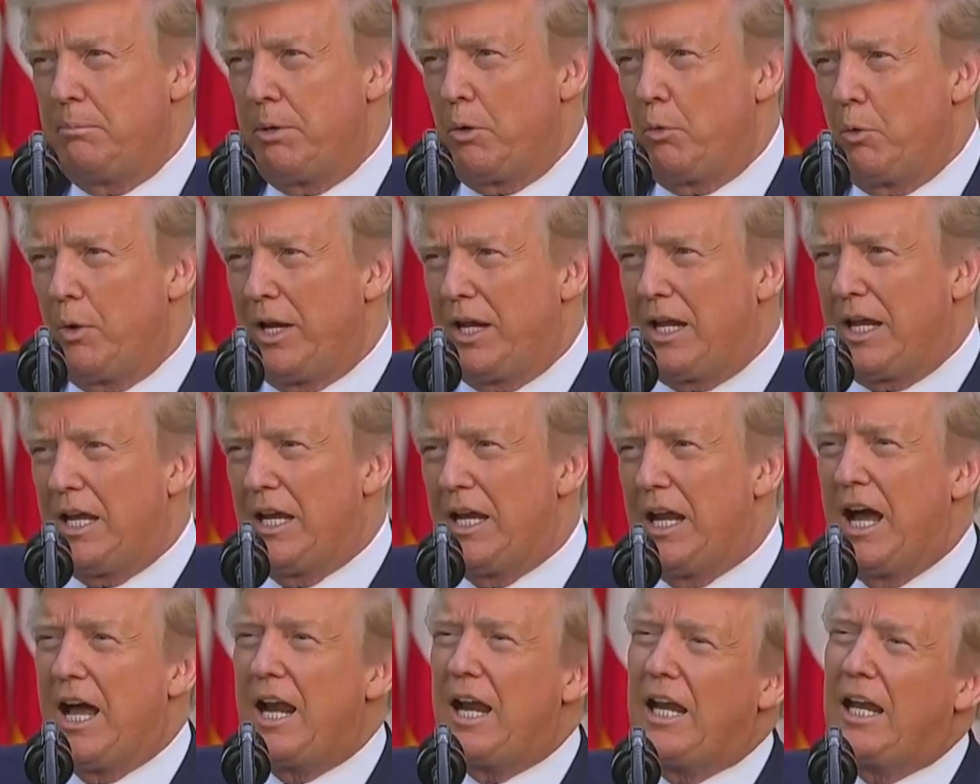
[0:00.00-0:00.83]
But we
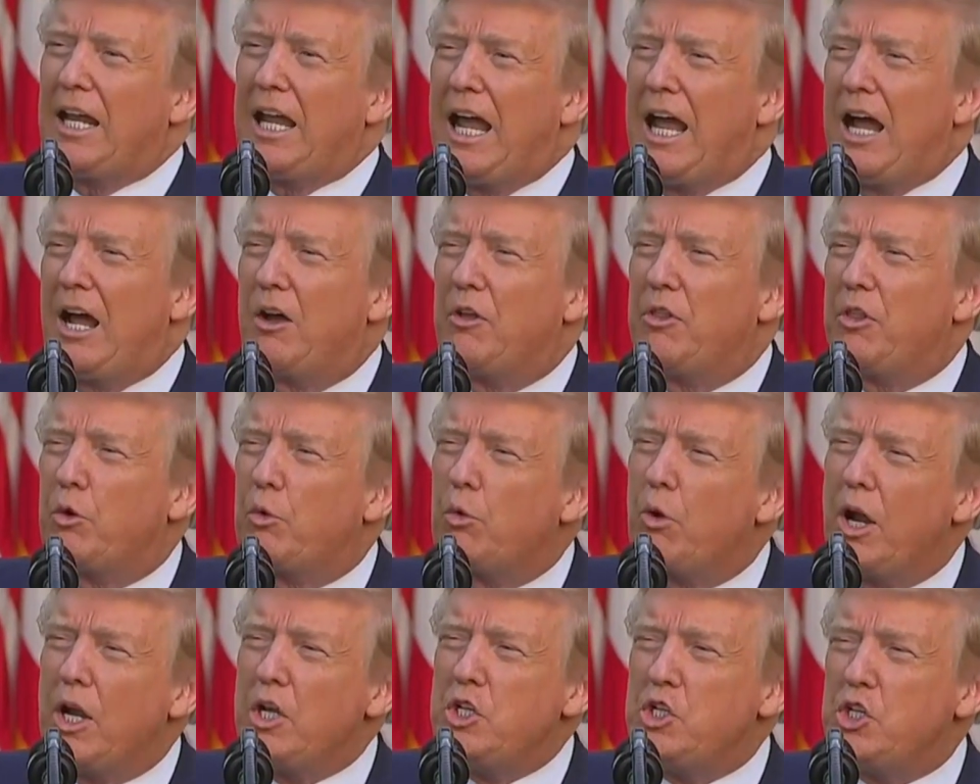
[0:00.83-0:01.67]
cannot allow the
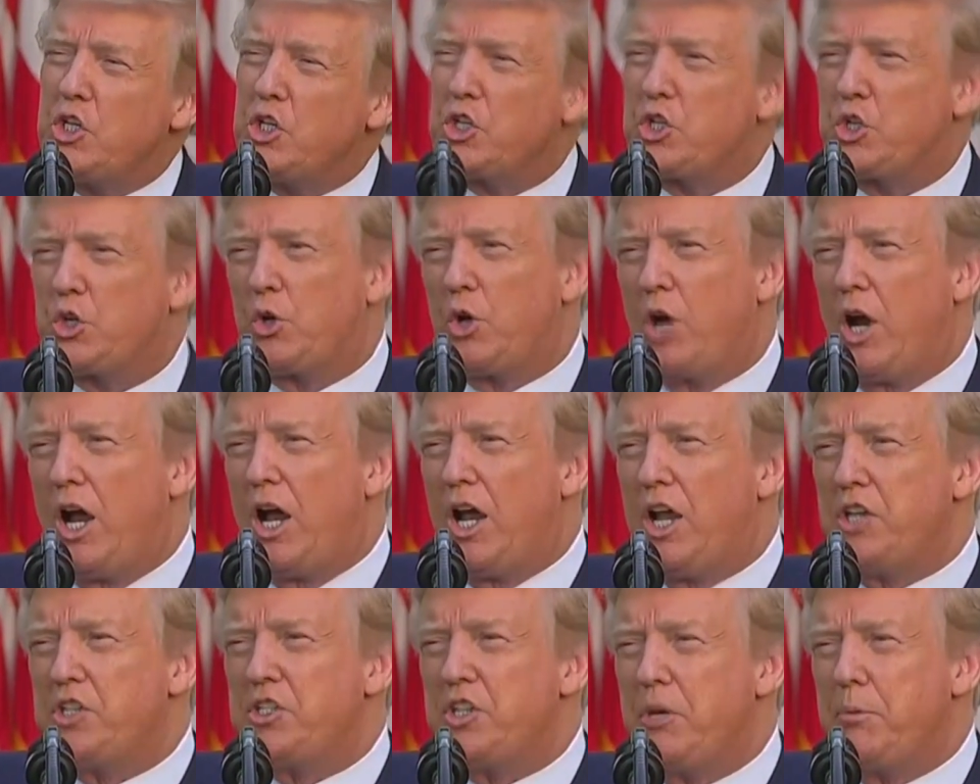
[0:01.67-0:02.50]
righteous
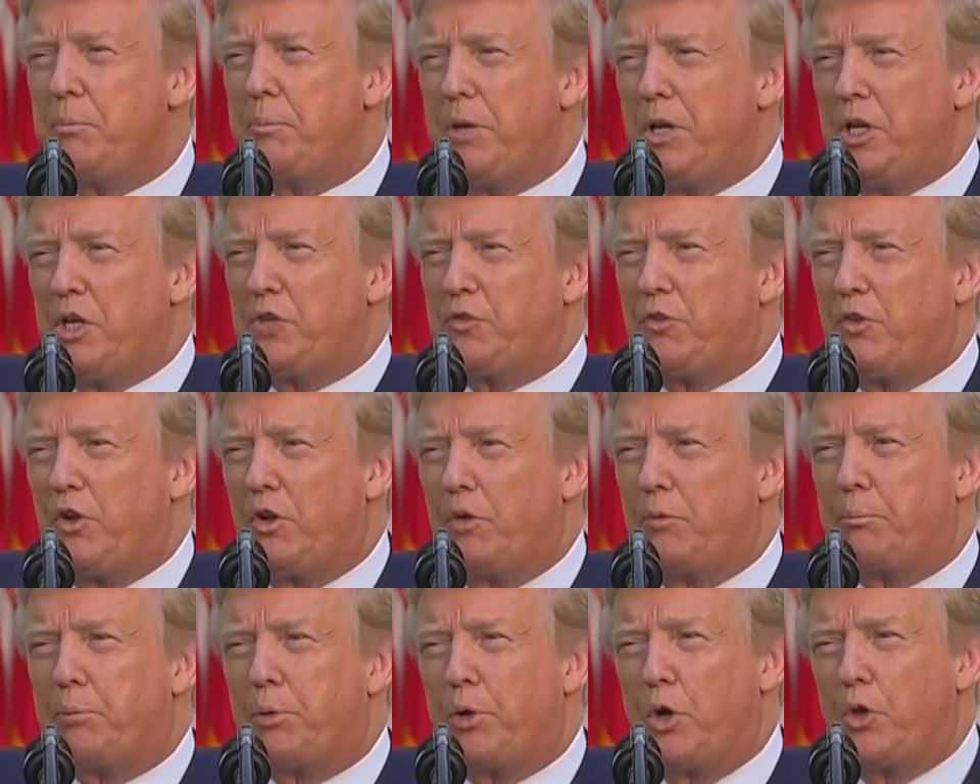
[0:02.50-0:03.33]
cries and
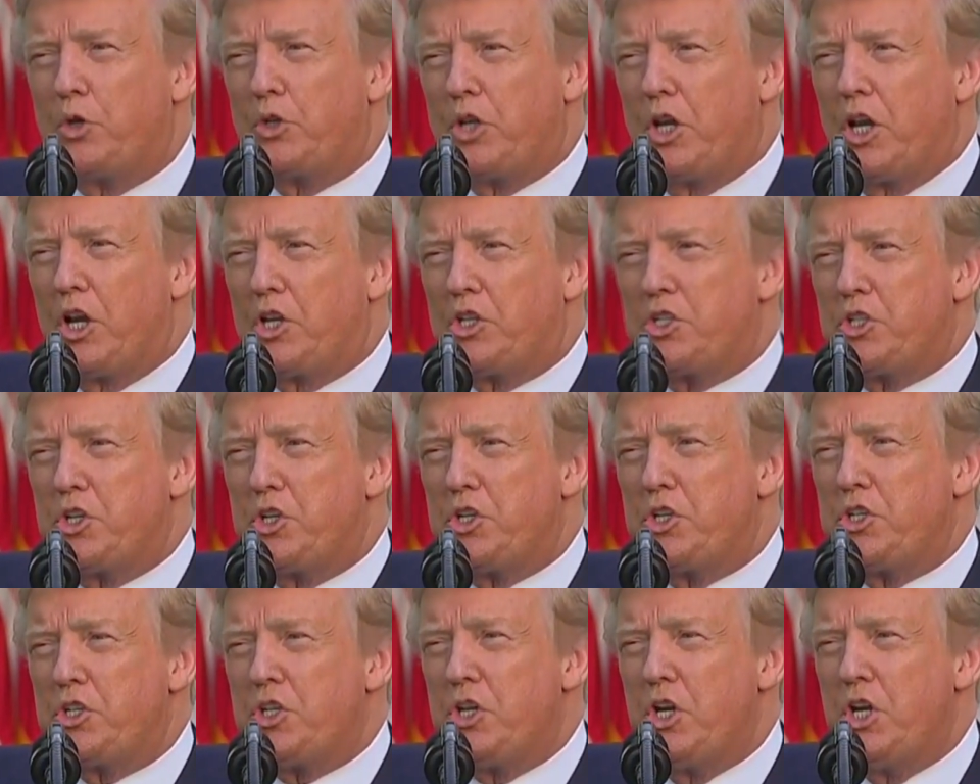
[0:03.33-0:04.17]
peaceful
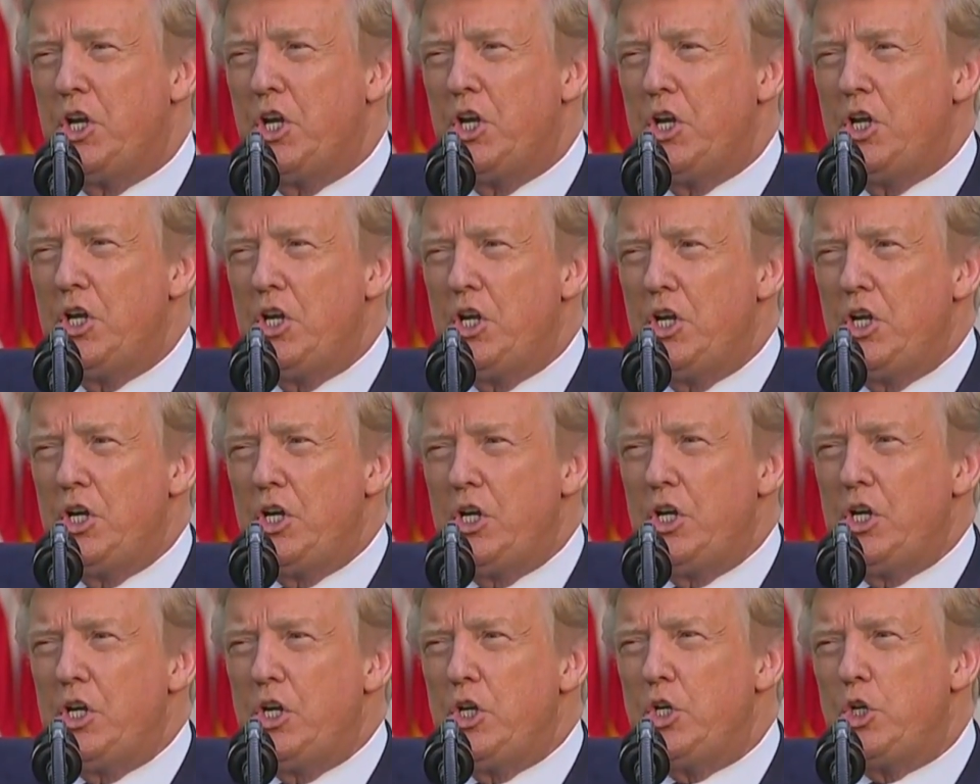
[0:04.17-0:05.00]
protesters
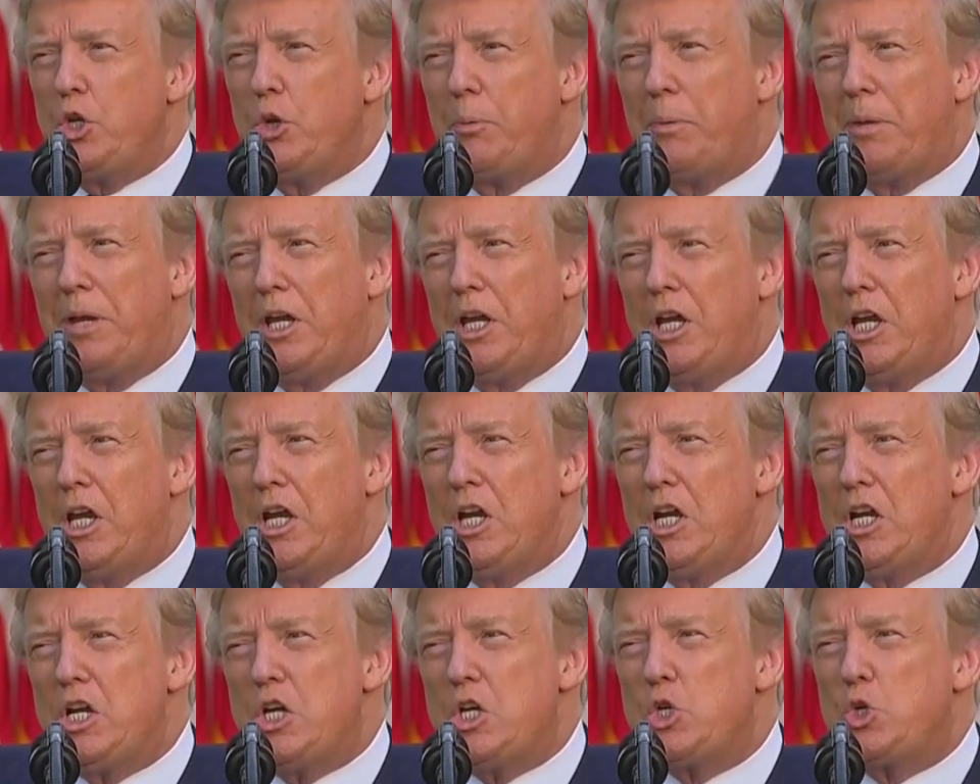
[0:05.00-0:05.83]
to be
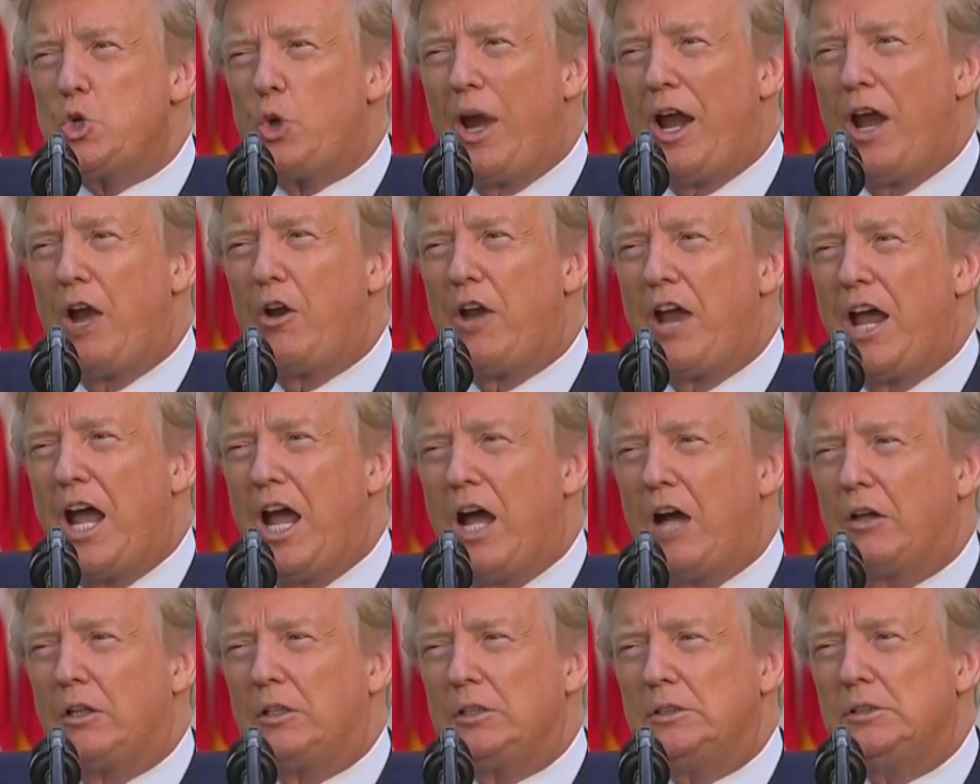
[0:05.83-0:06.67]
drowned
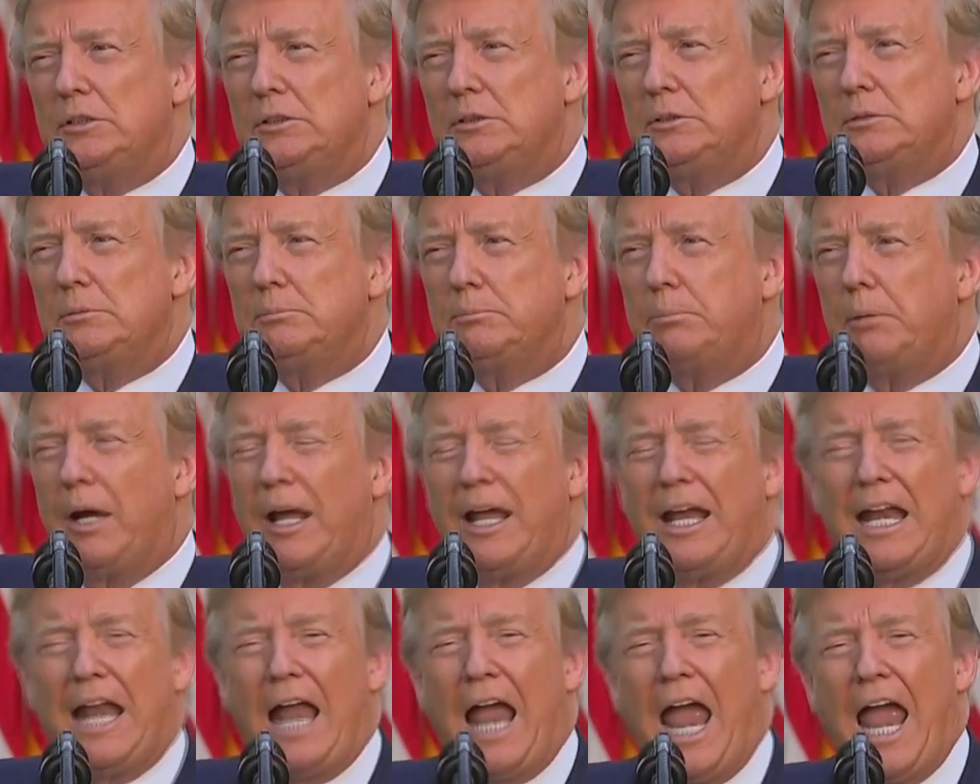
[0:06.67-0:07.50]
out
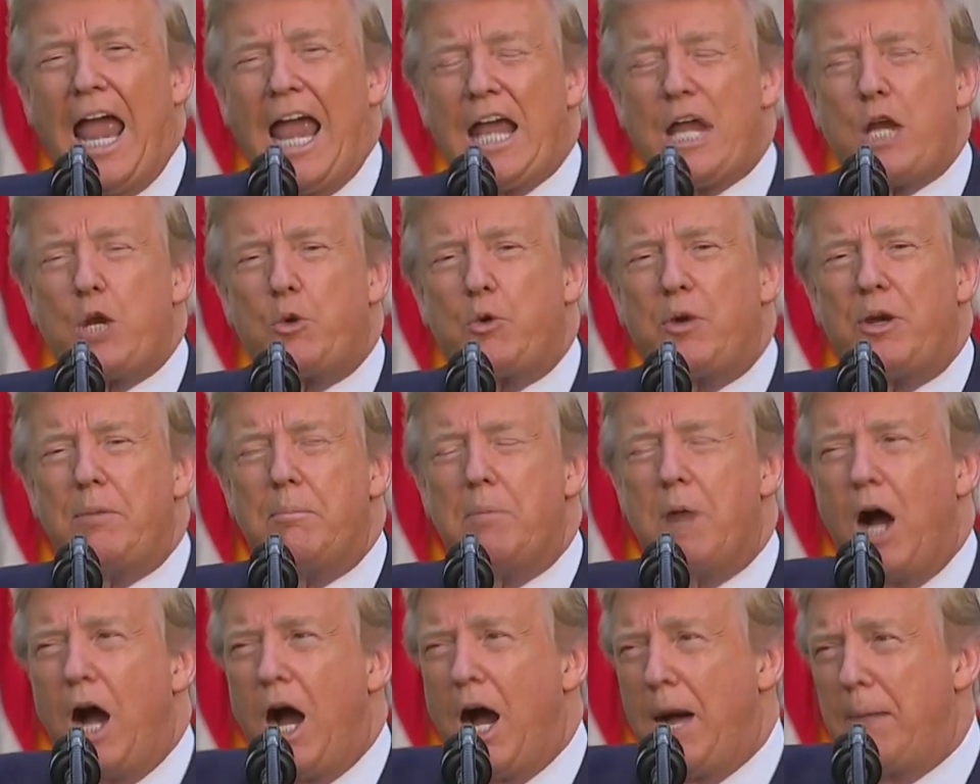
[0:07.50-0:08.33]
by an angry
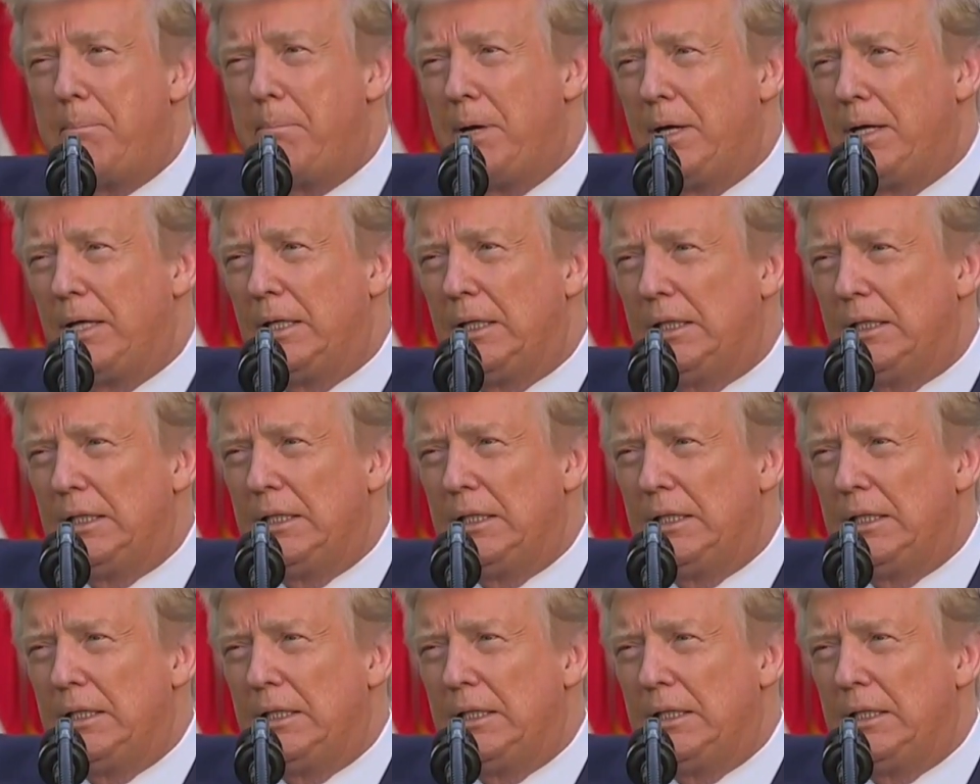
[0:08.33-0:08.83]
mob.